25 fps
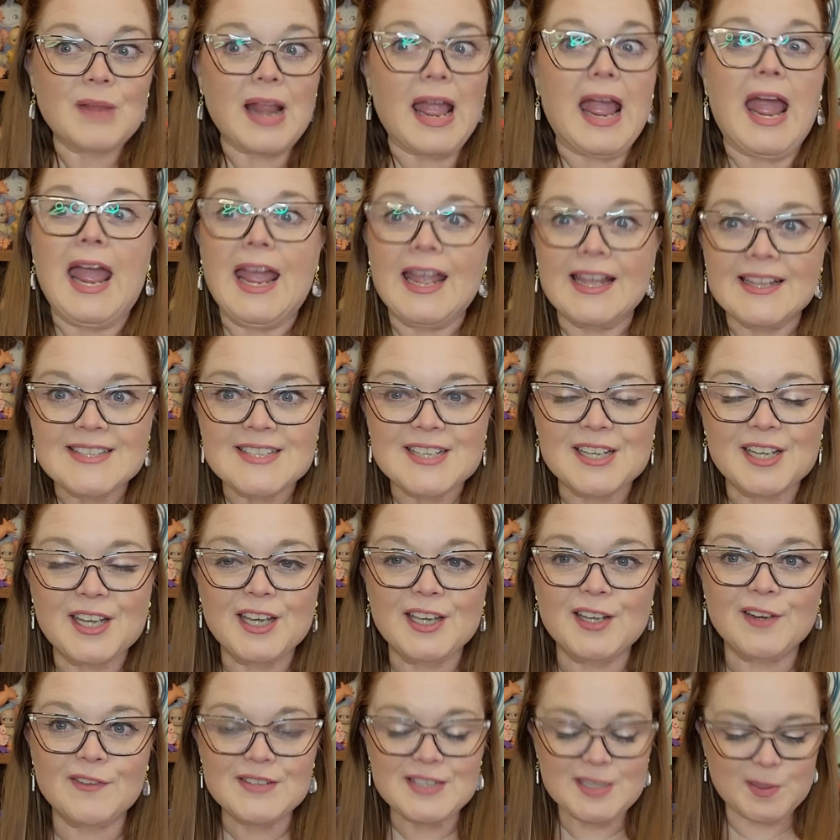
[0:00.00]
hands
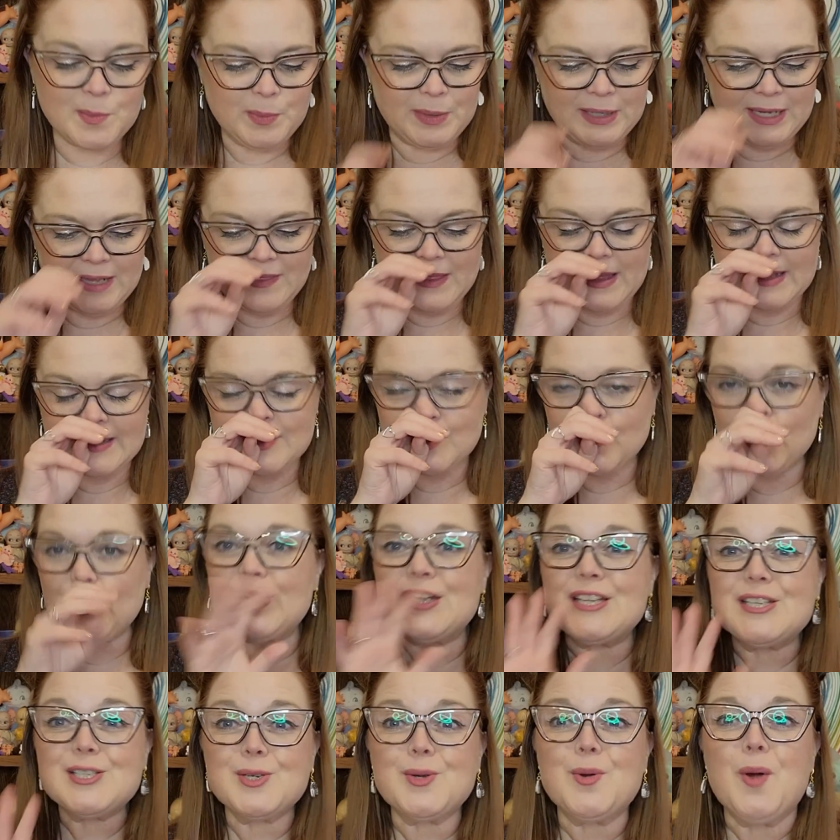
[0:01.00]
again of somebody that's
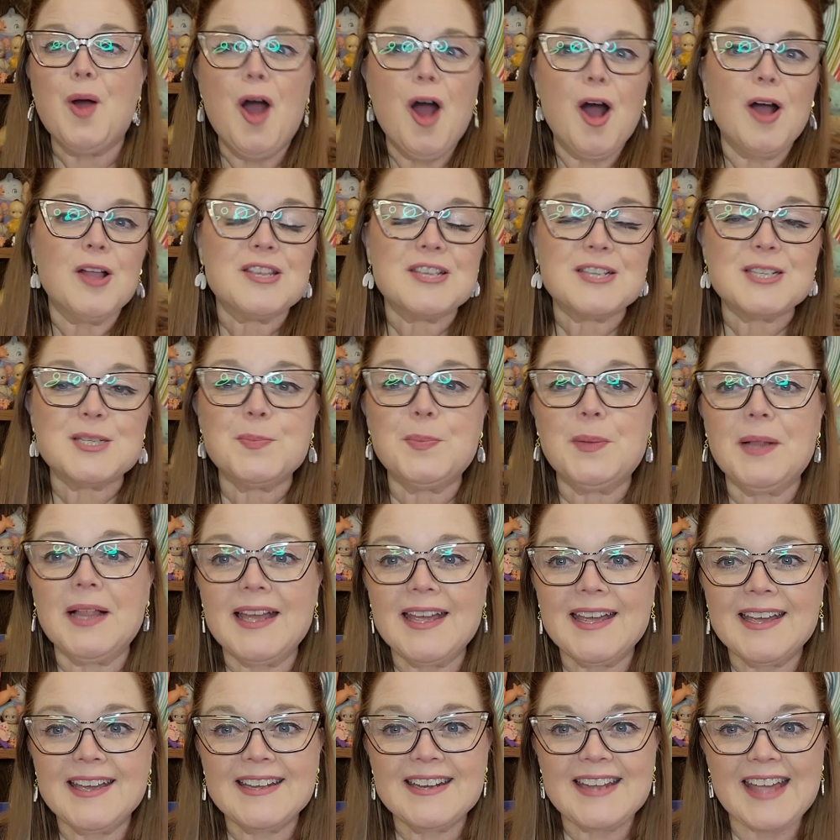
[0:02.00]
going to
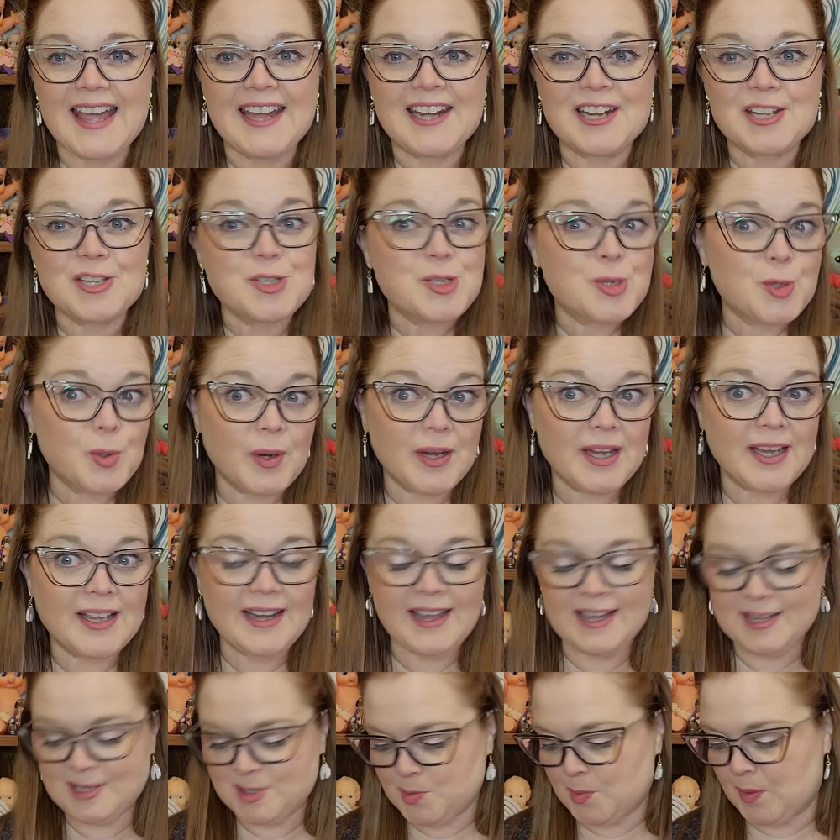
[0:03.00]
display it and enjoy it
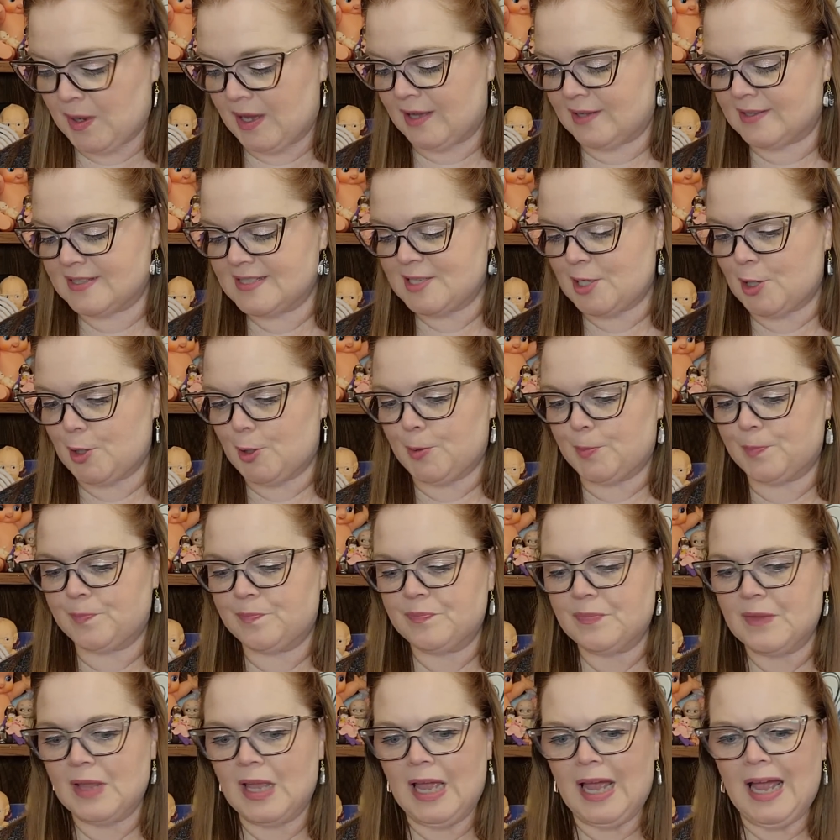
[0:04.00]
as well. So
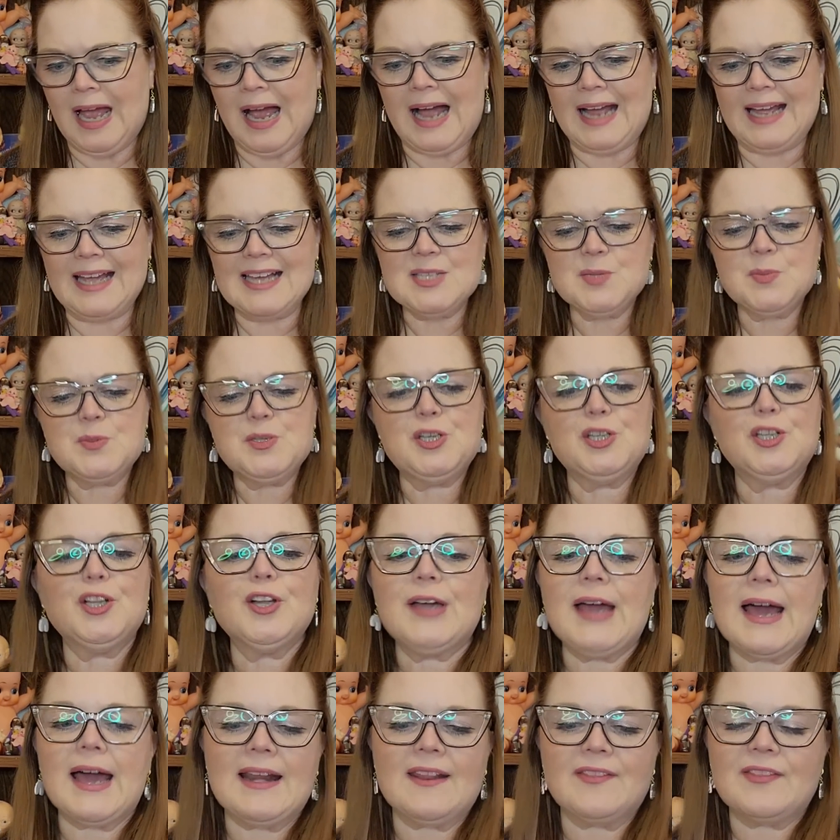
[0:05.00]
I guess when you
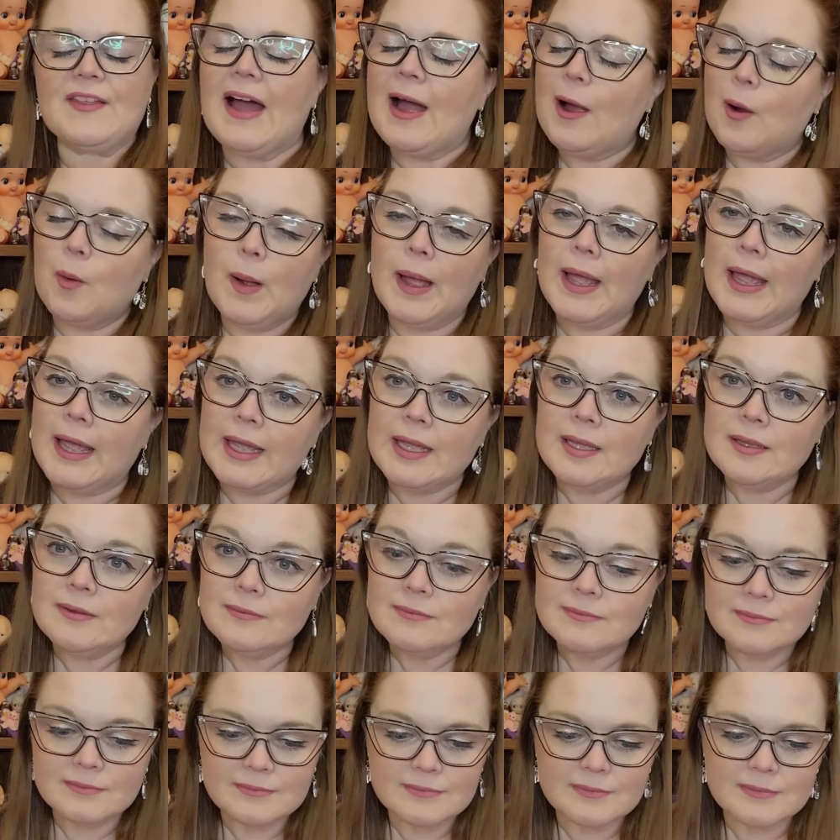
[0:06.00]
look at it that way,
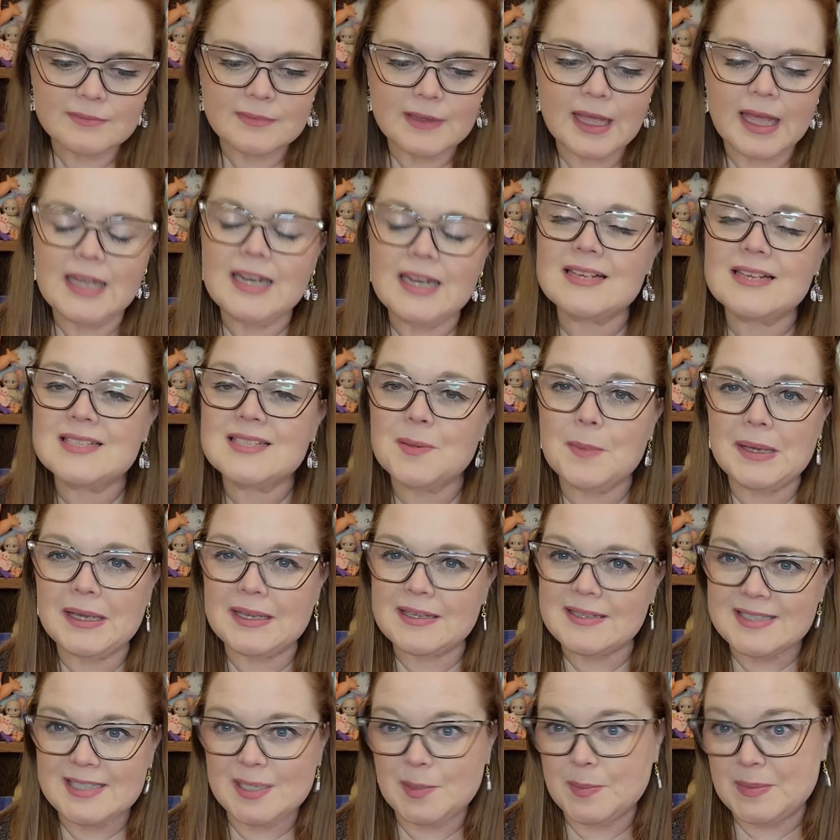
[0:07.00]
it doesn't make
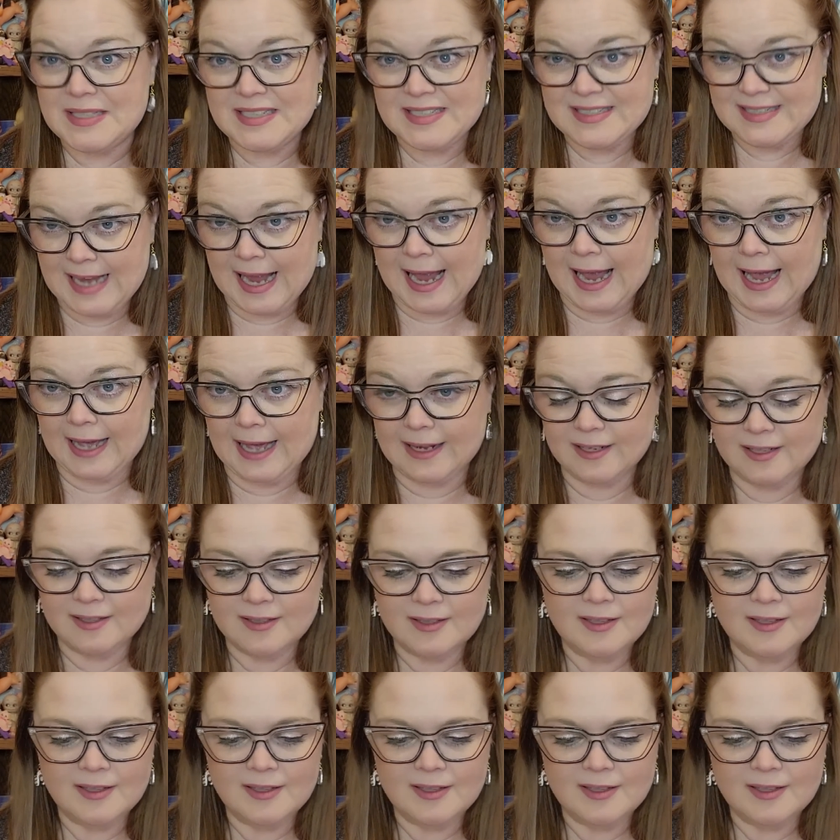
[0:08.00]
it seem as sad.